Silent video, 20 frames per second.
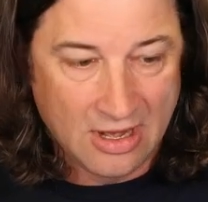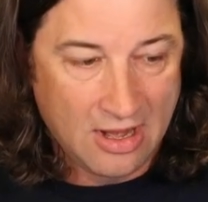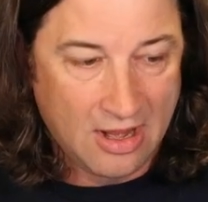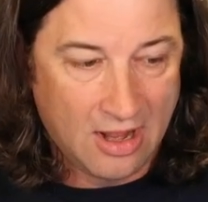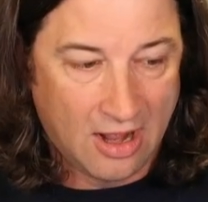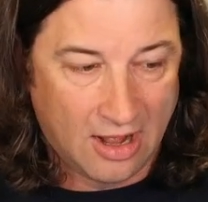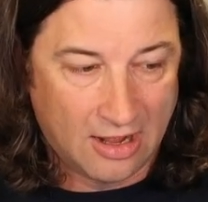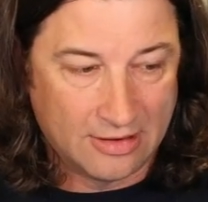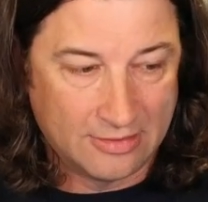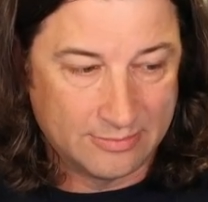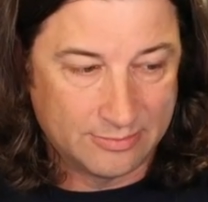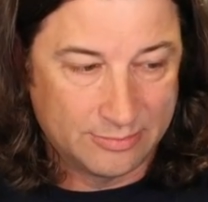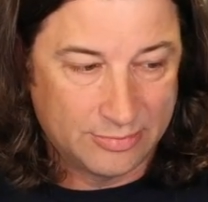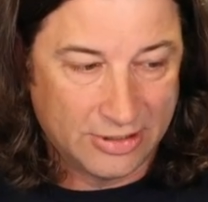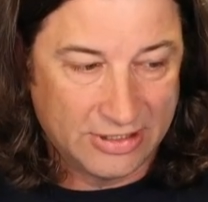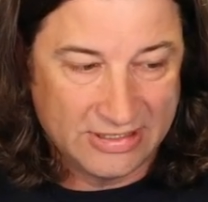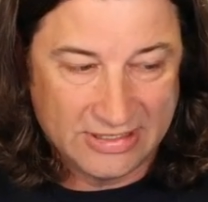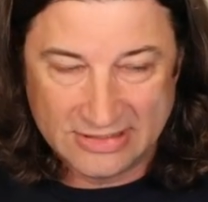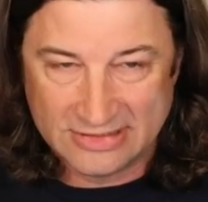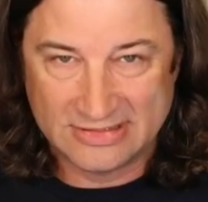But
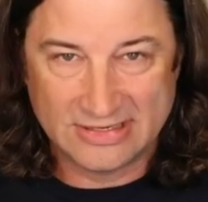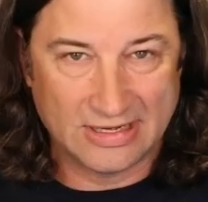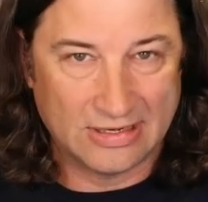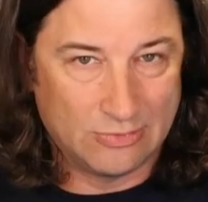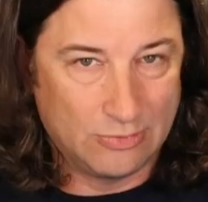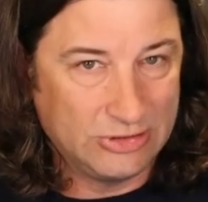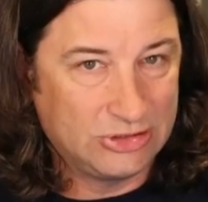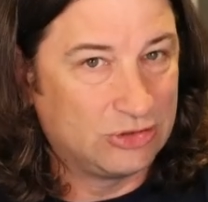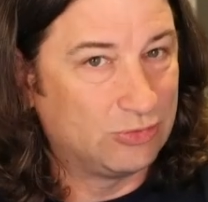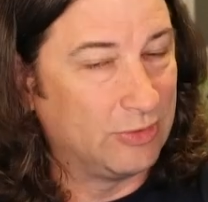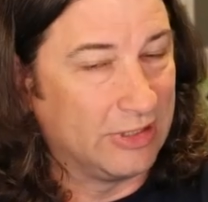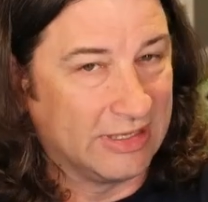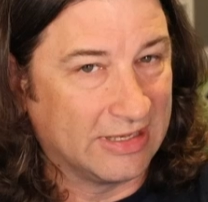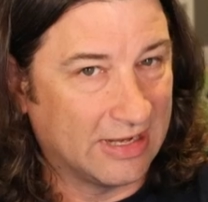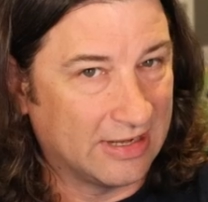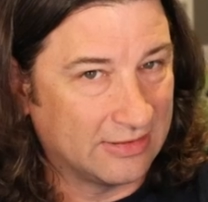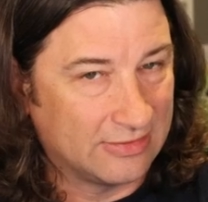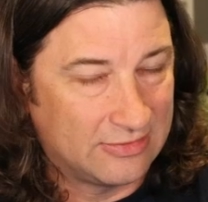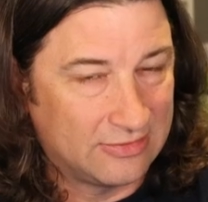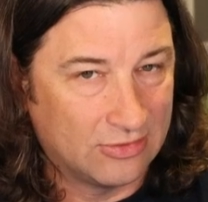it didn't say which
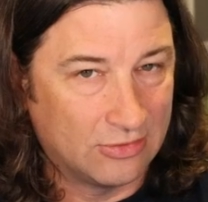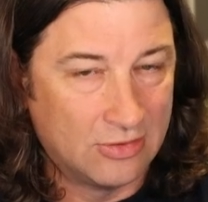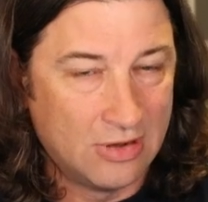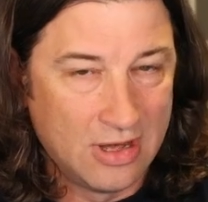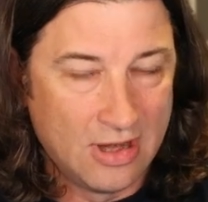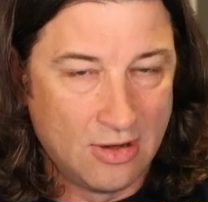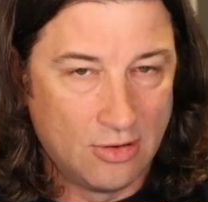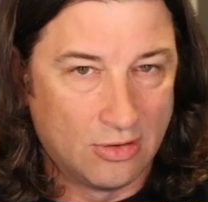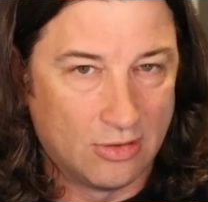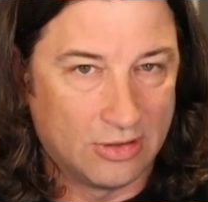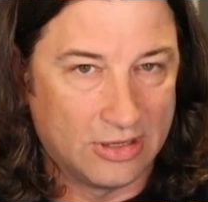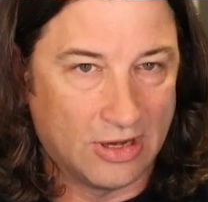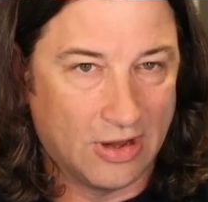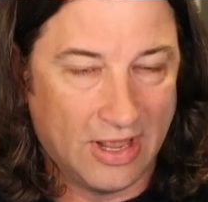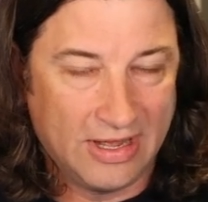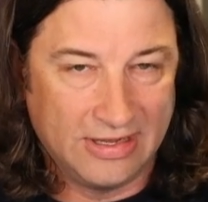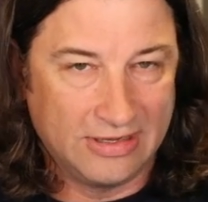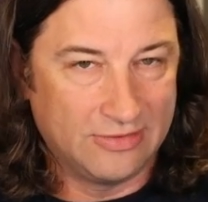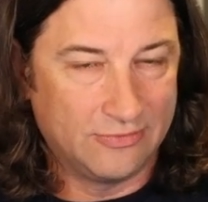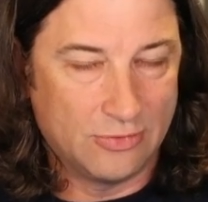weekend. So, I
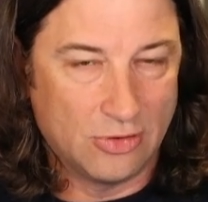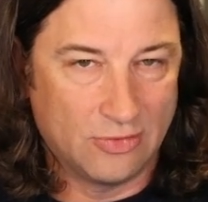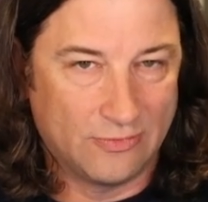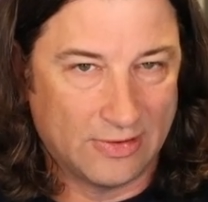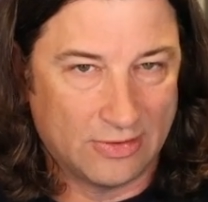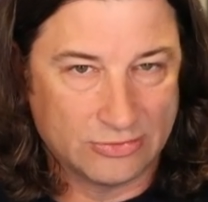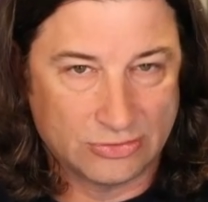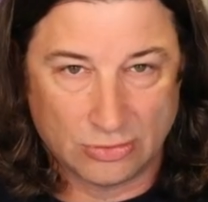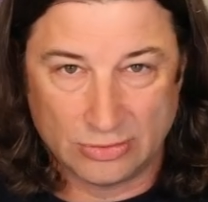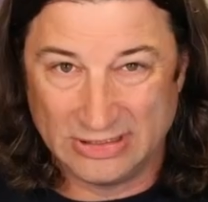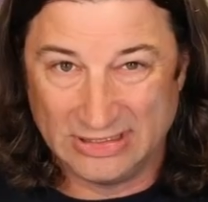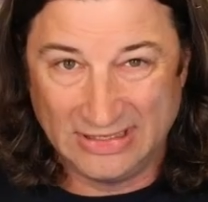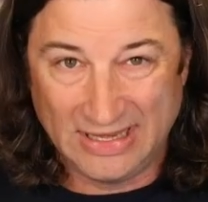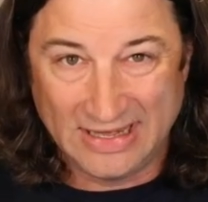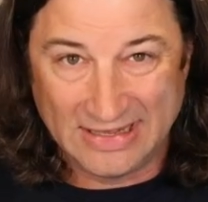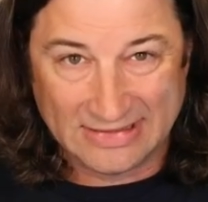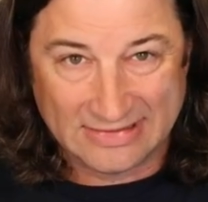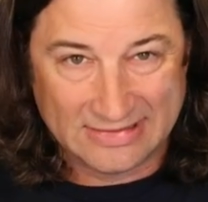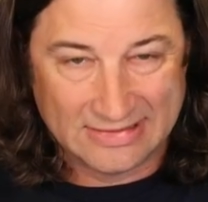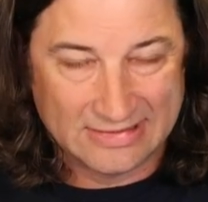didn't even know if I was already
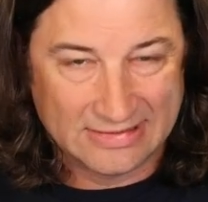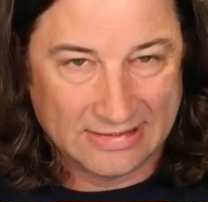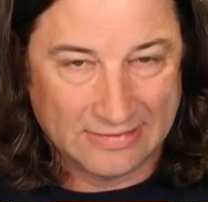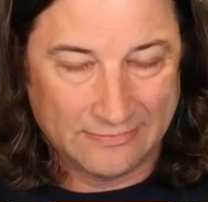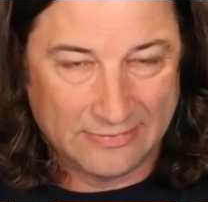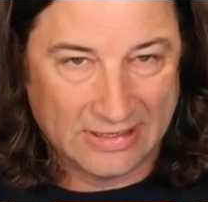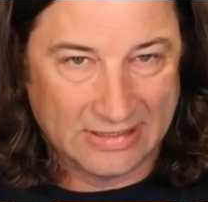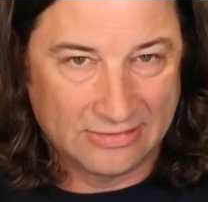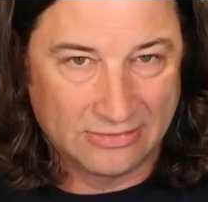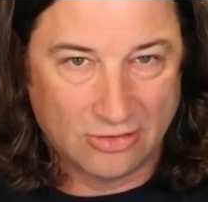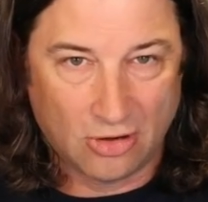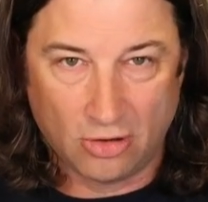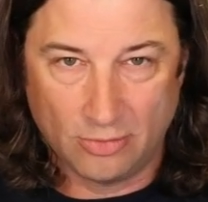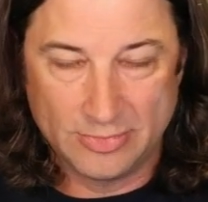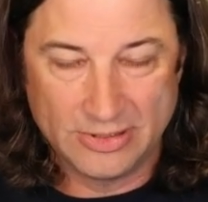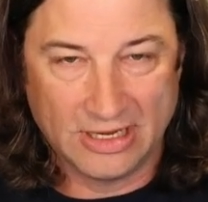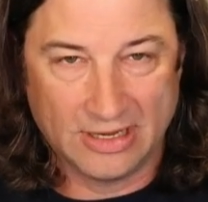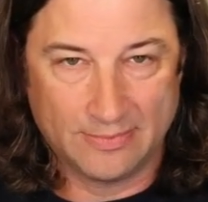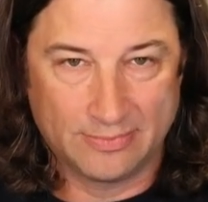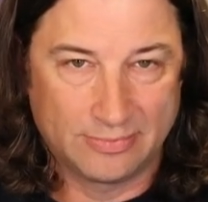late. And if they'd called me
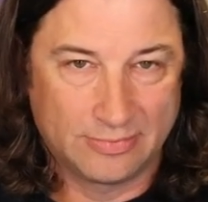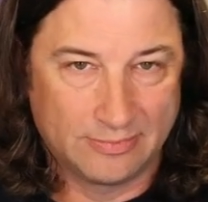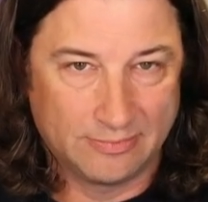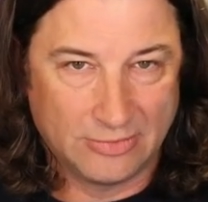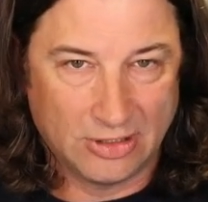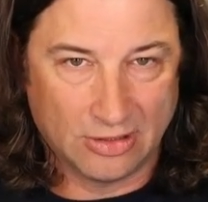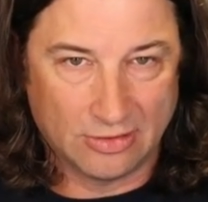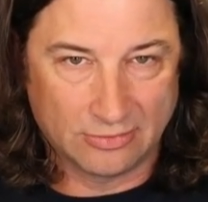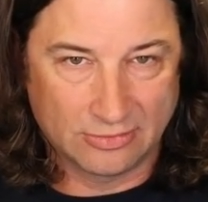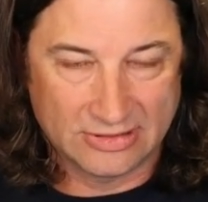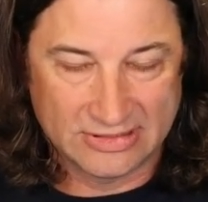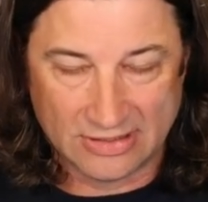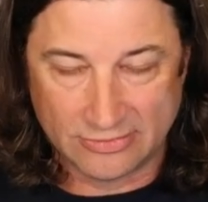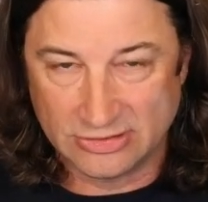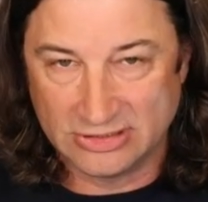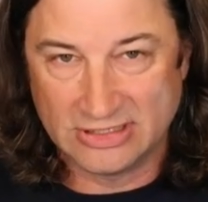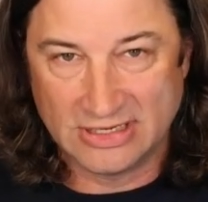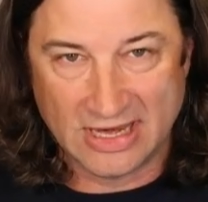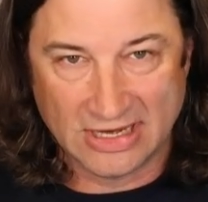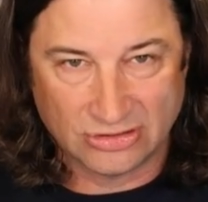up, because I was in
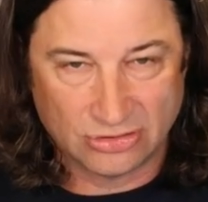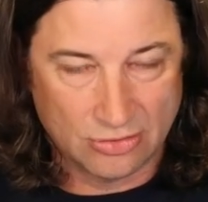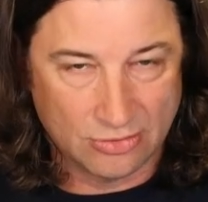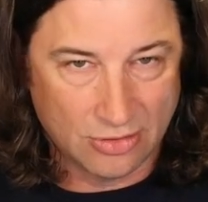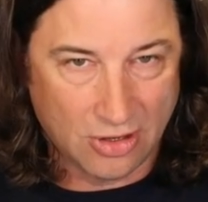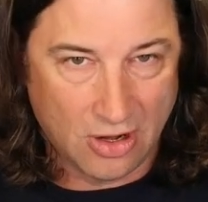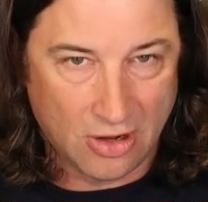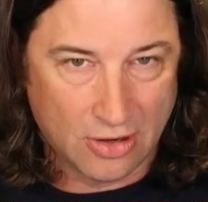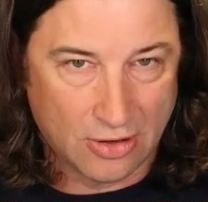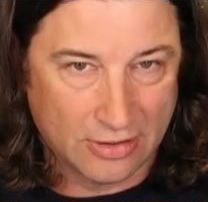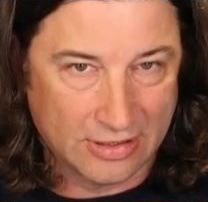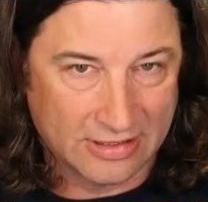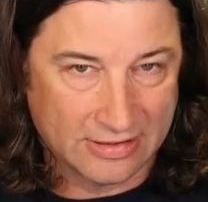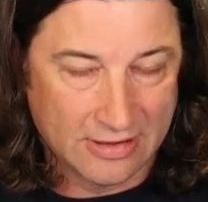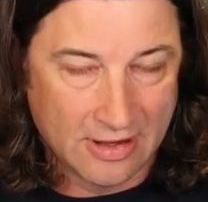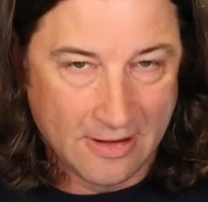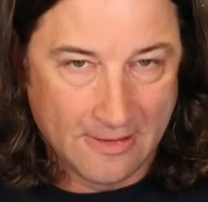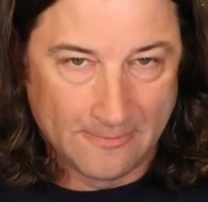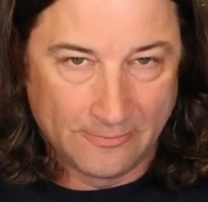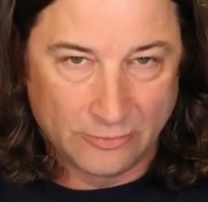the National Guard, and
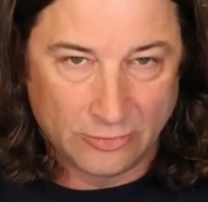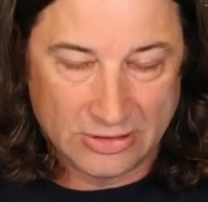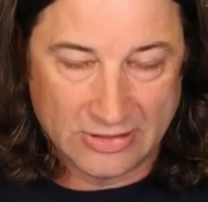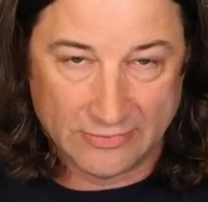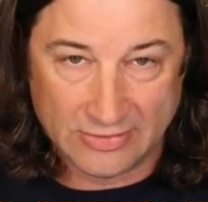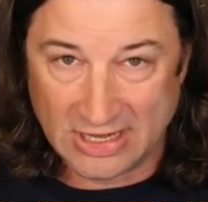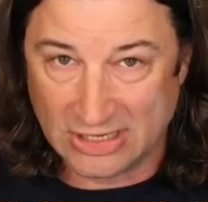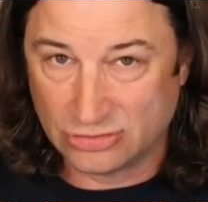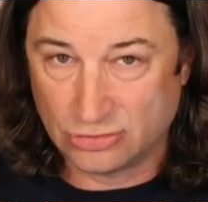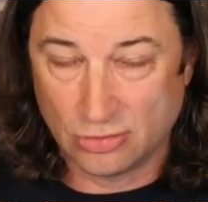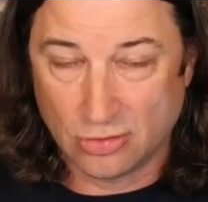when you have a National